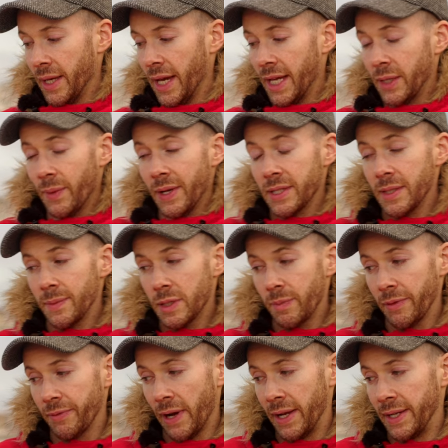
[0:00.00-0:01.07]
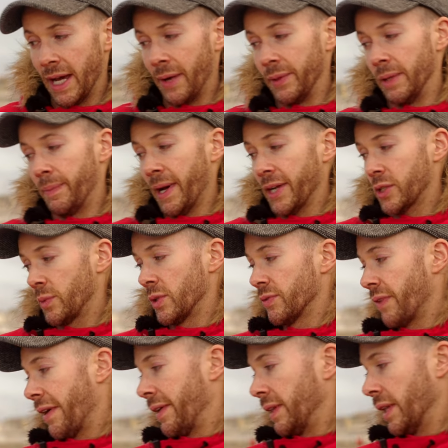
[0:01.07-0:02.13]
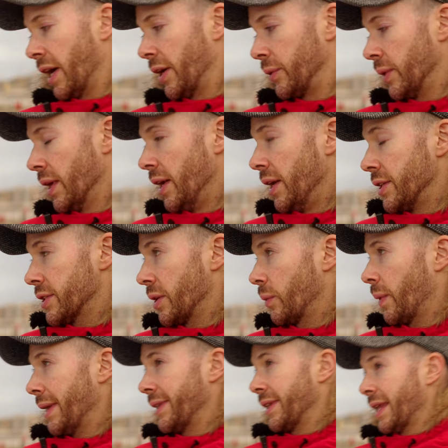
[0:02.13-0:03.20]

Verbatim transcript: Anyway, it seems to be fine now, and the battery was very low, so whether